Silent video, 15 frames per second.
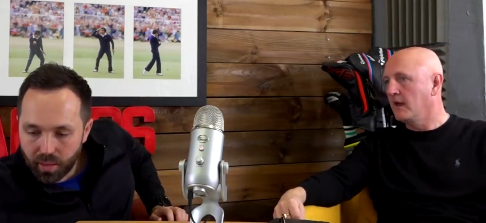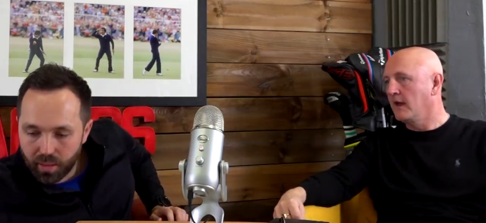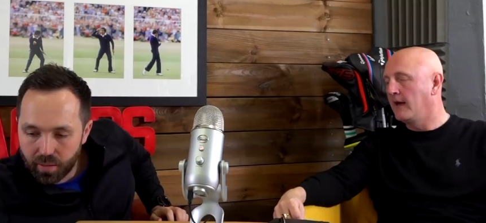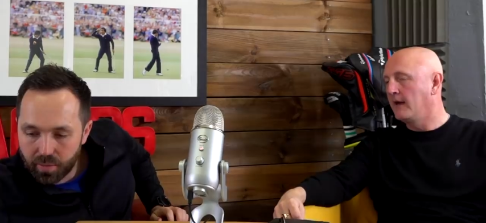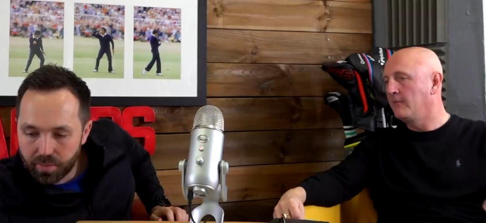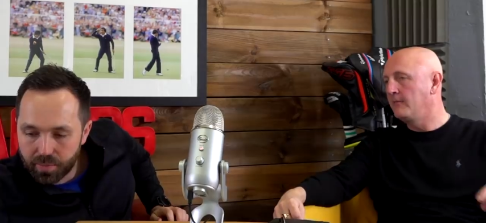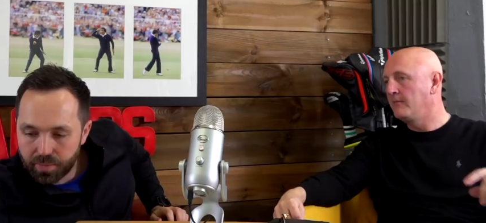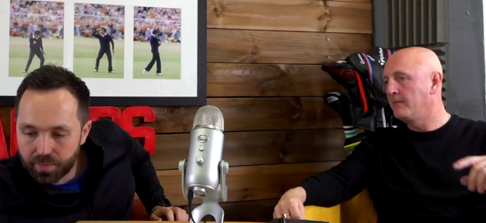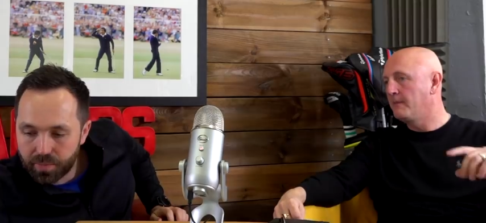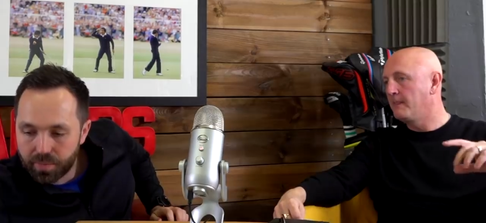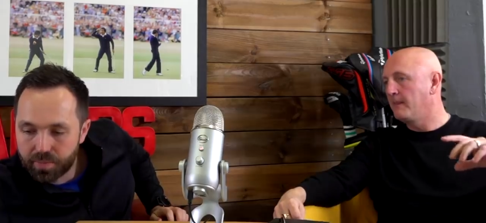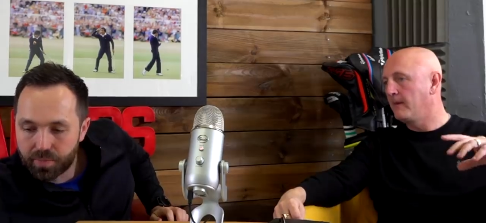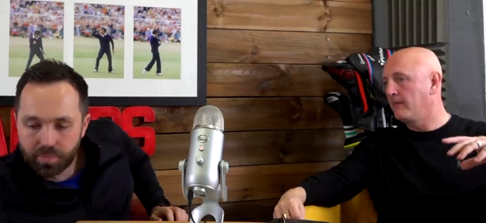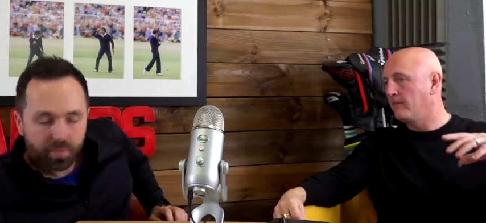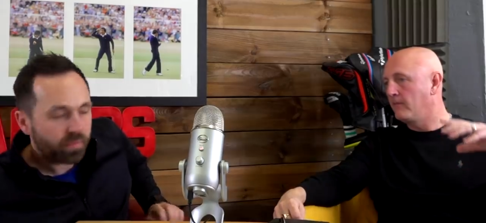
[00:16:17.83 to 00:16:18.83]
Speaker 1: Um,
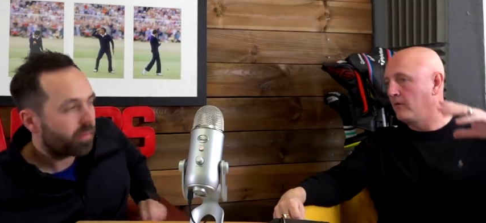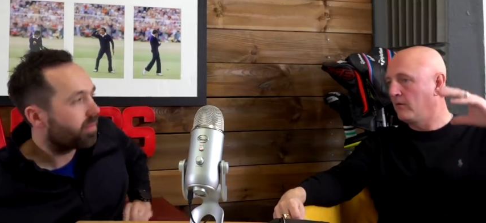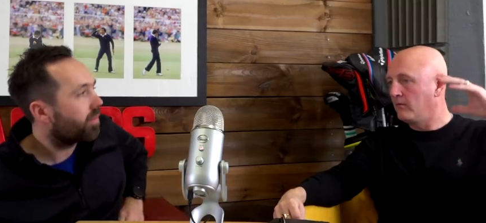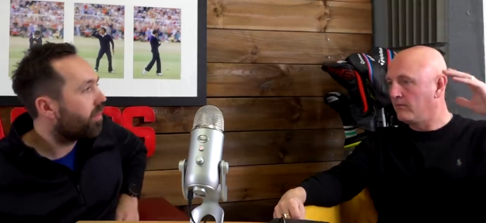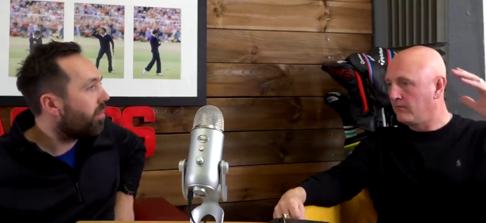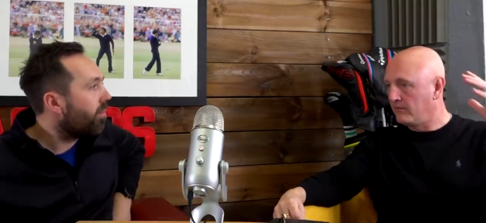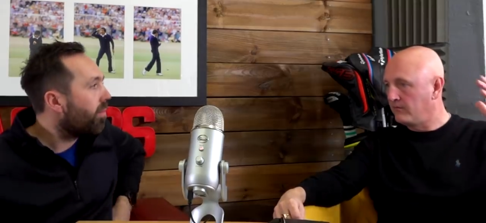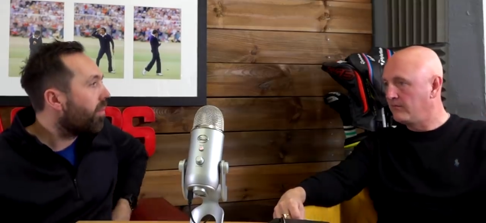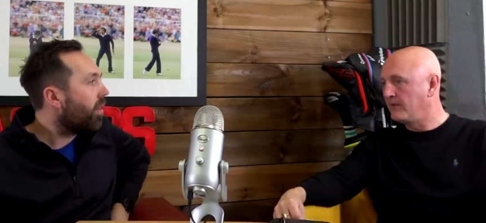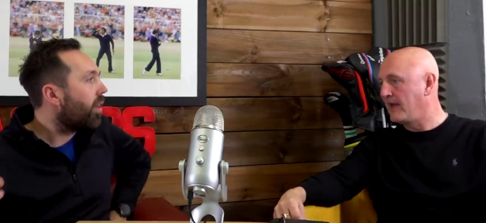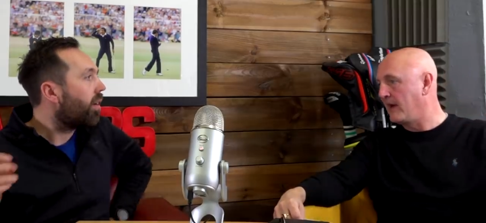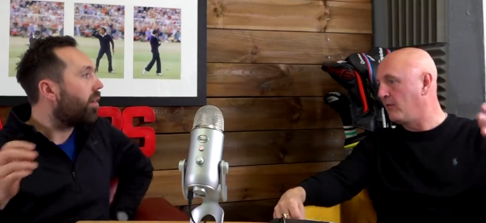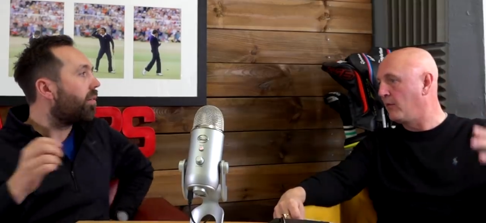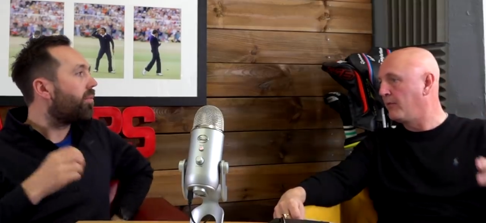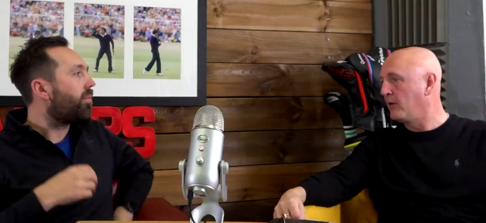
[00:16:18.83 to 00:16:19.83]

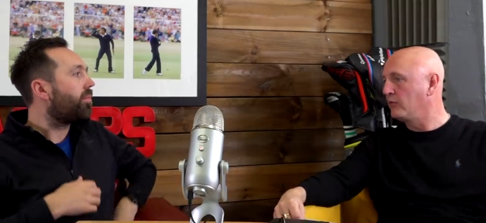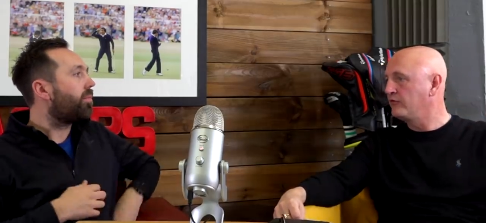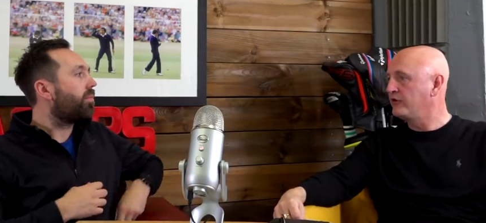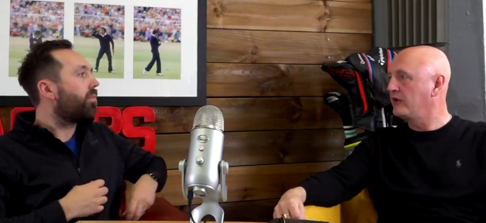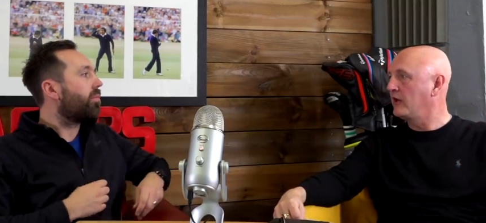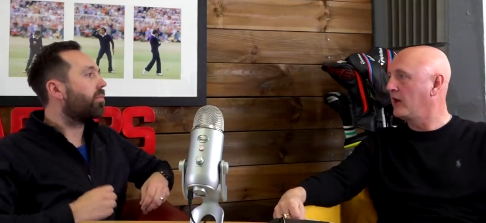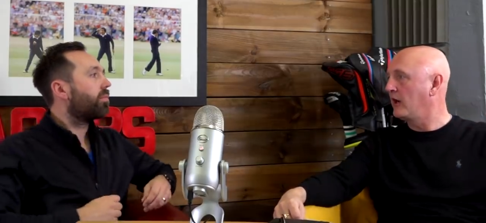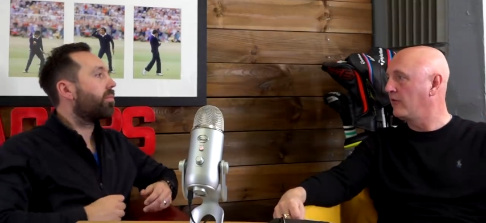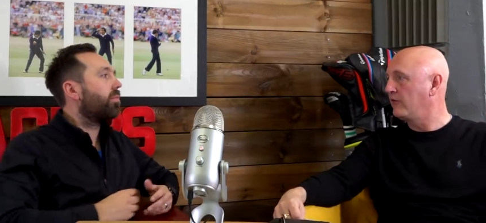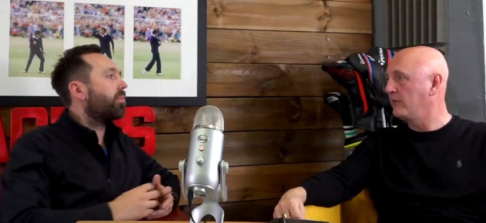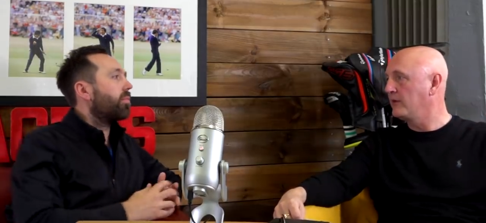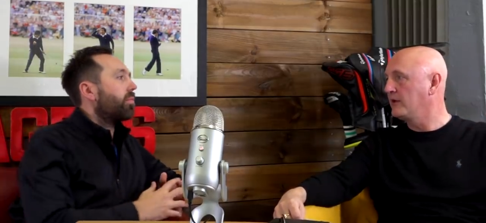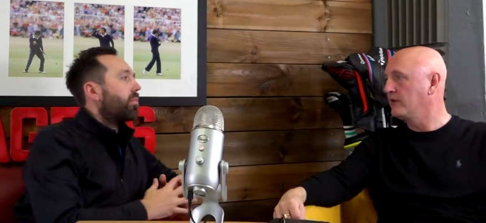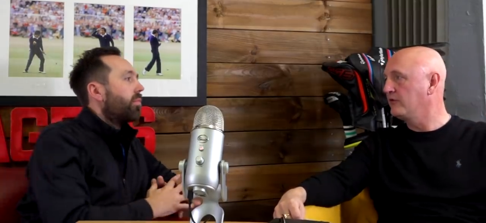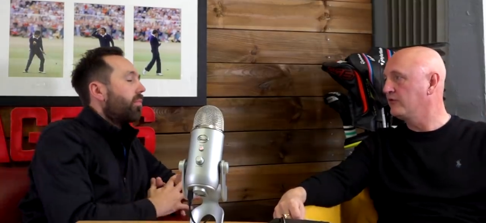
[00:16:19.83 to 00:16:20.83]
now approaching half a
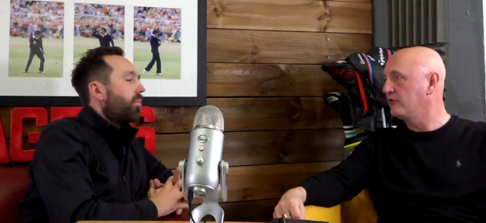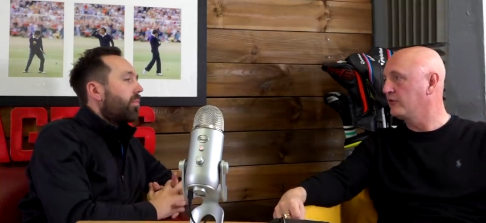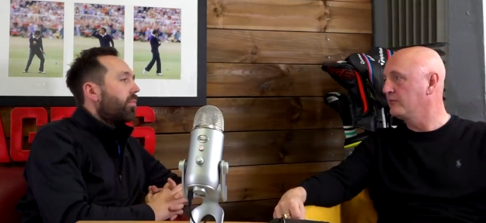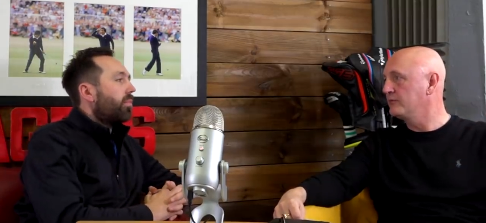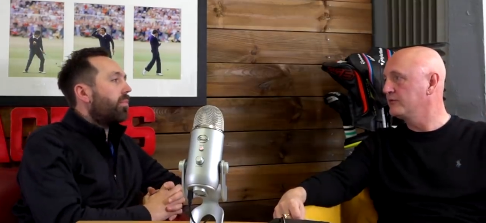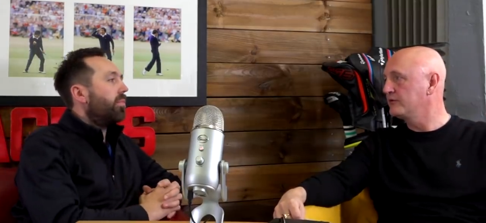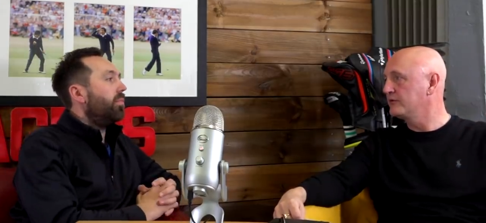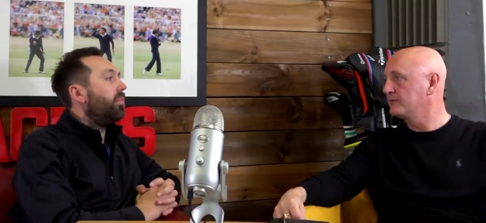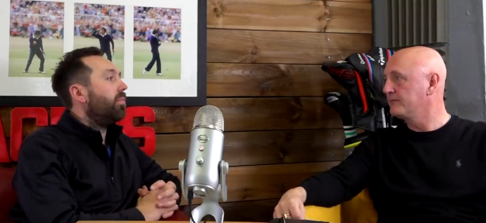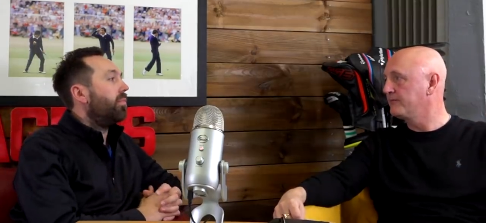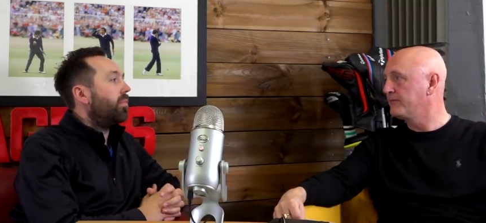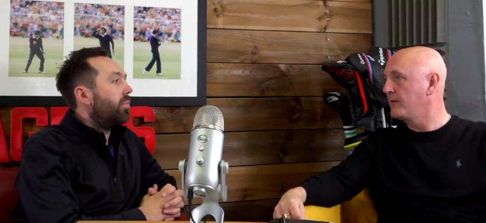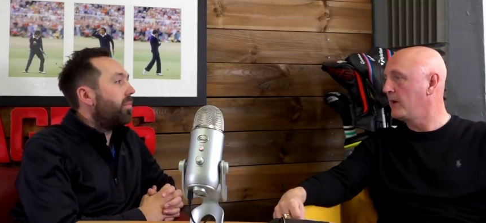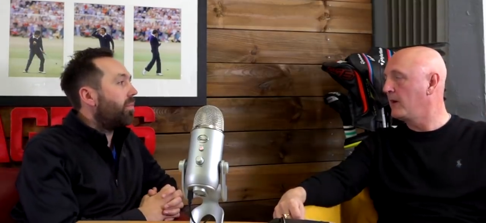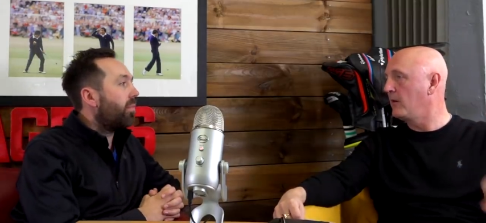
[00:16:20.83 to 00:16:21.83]
million subs. Mm.